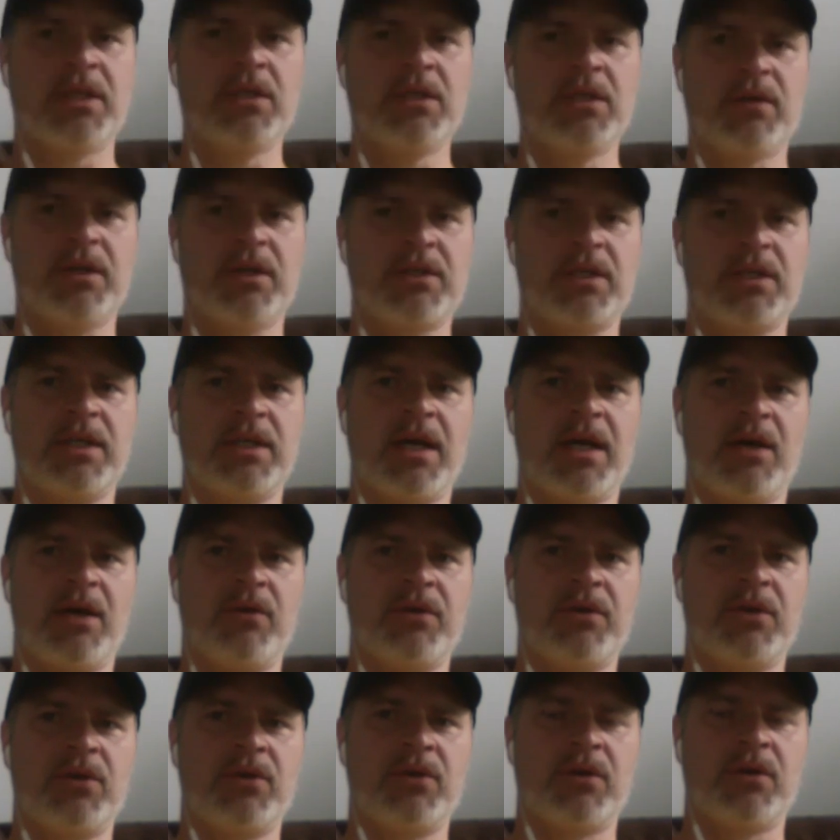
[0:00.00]
interesting how
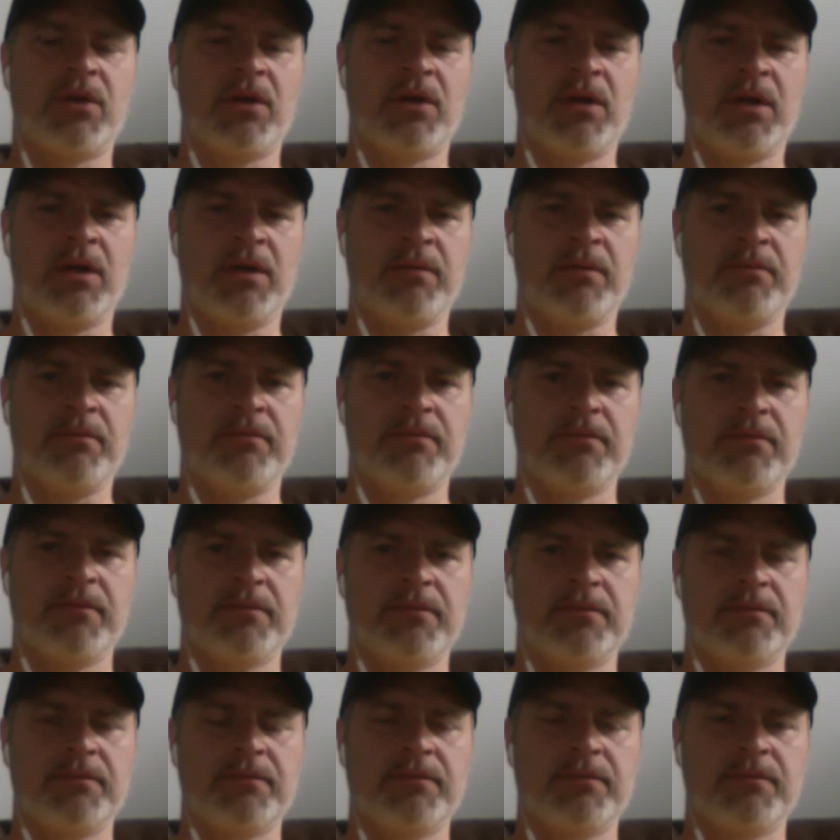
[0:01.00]
your um
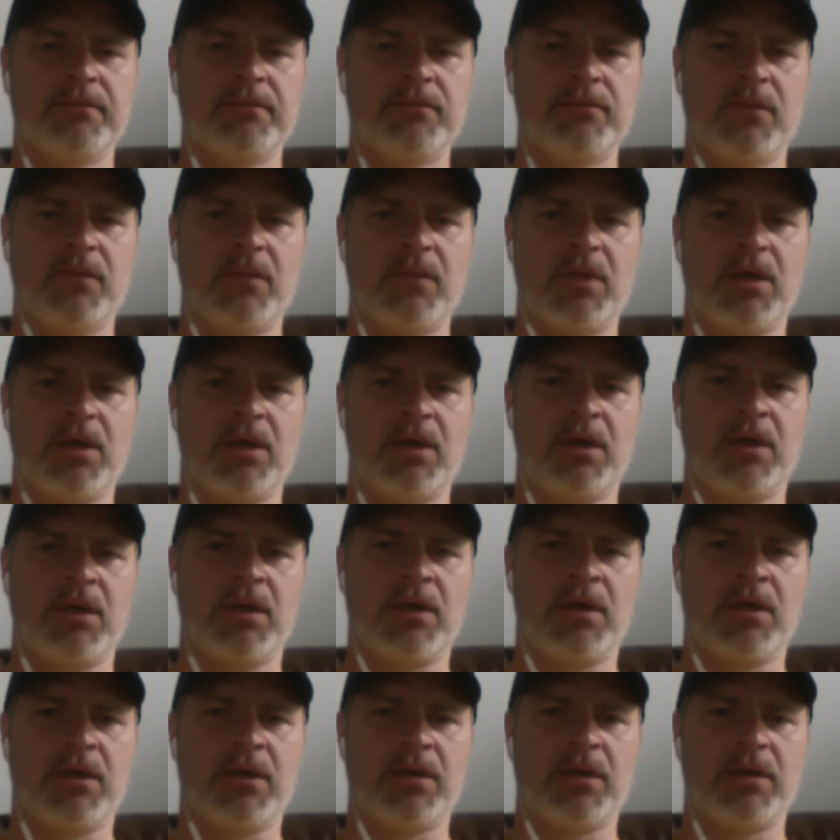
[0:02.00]

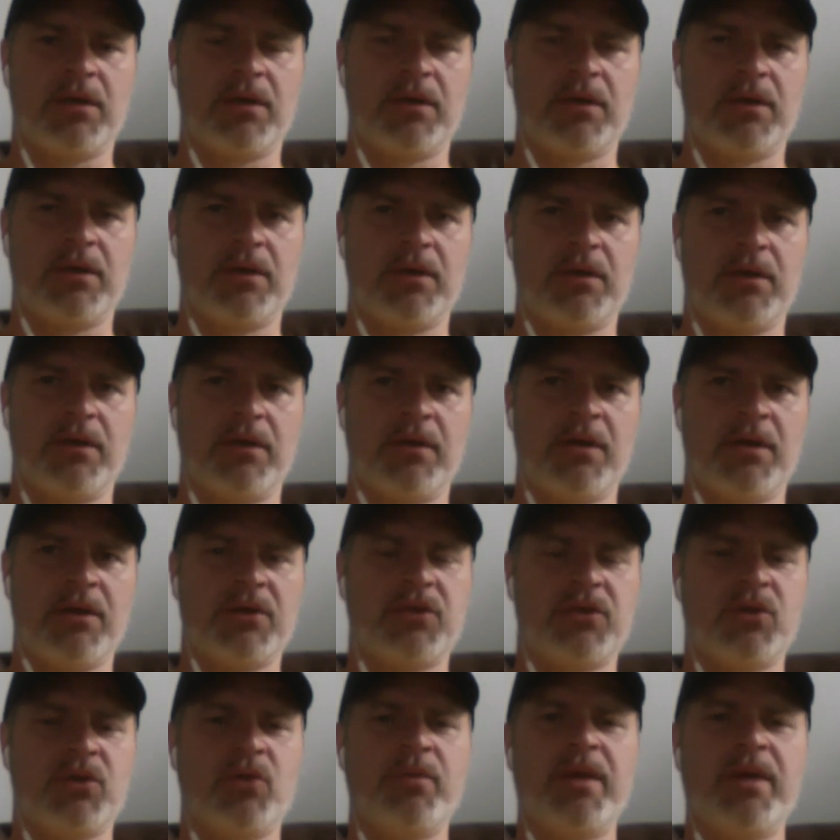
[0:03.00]
uh there's
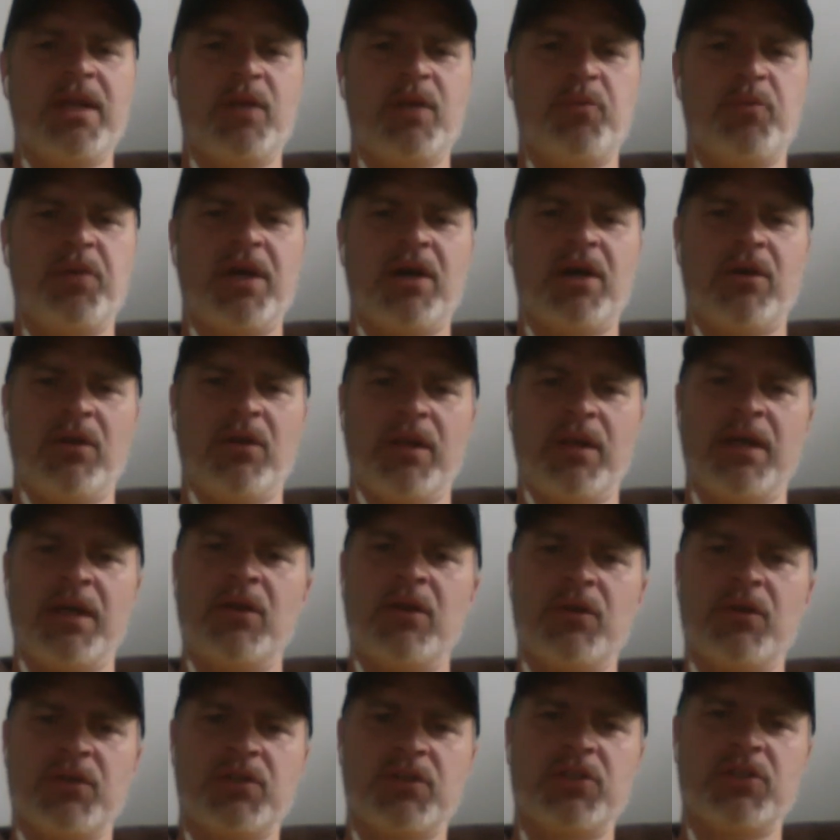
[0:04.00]
so many
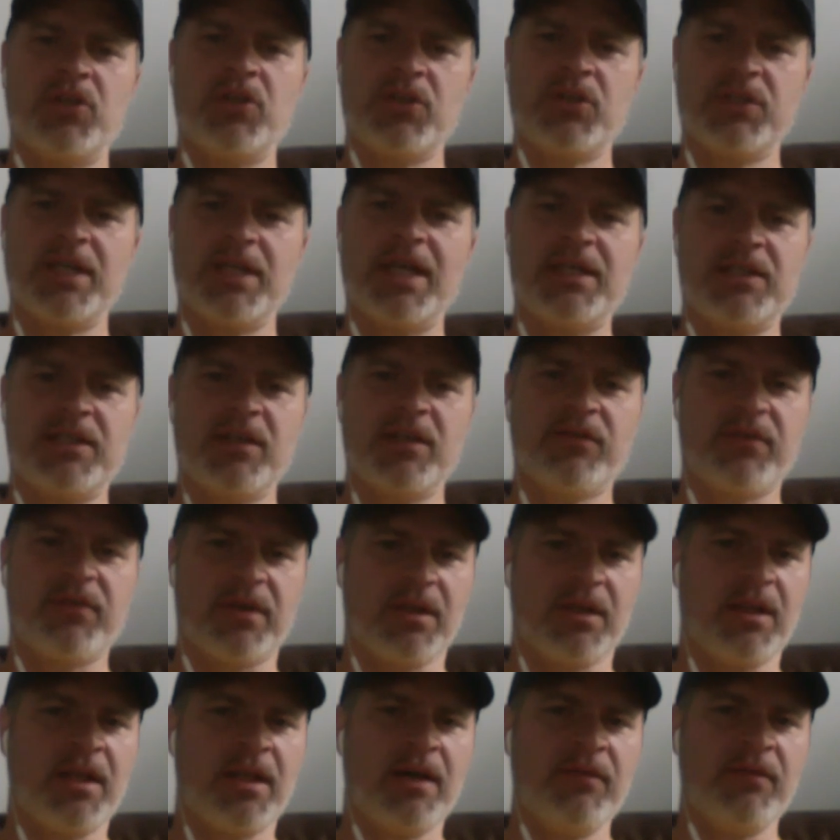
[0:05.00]
parallels just at
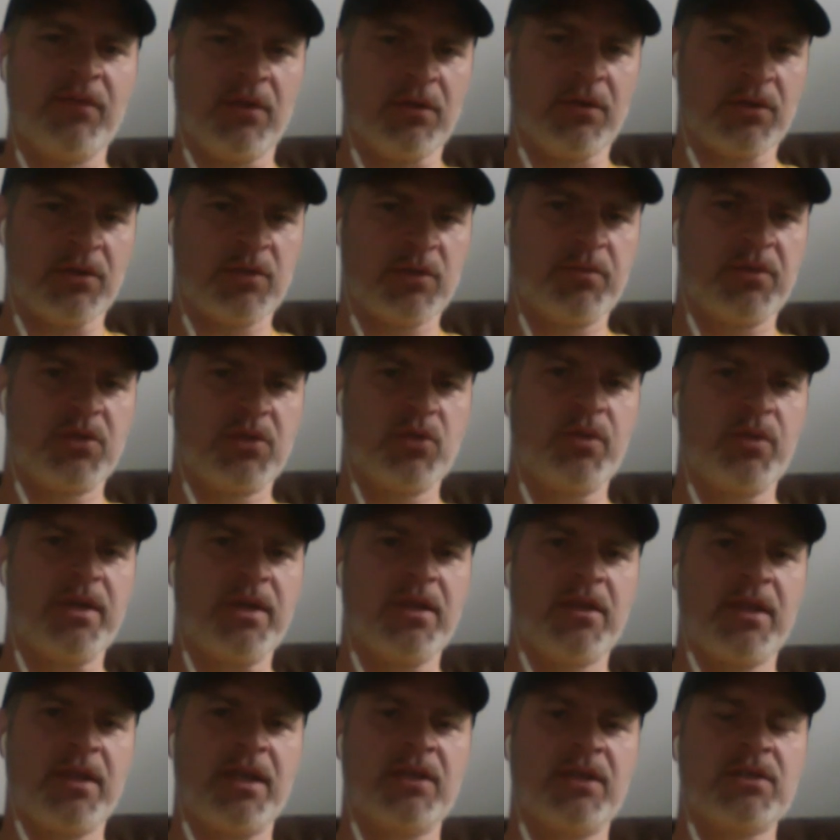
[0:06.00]
different levels between
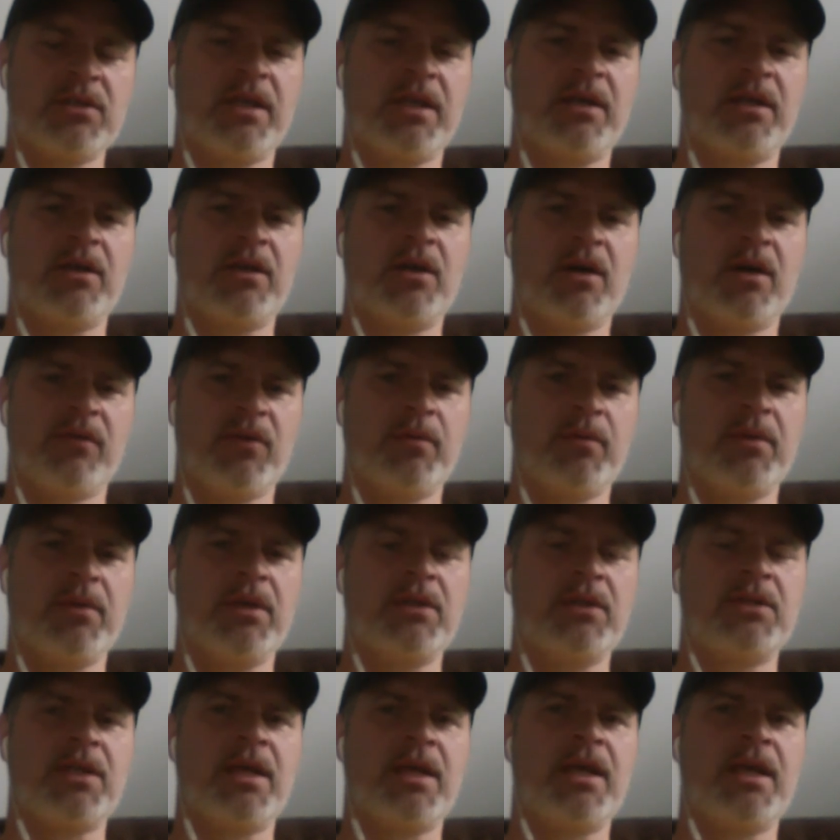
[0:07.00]
things like
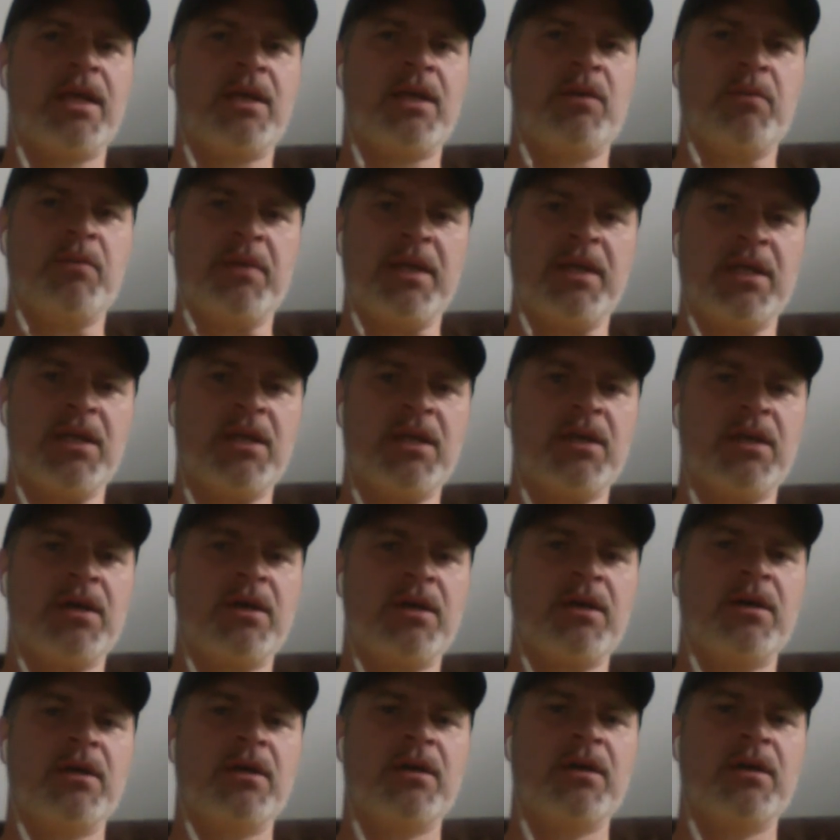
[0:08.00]
government and media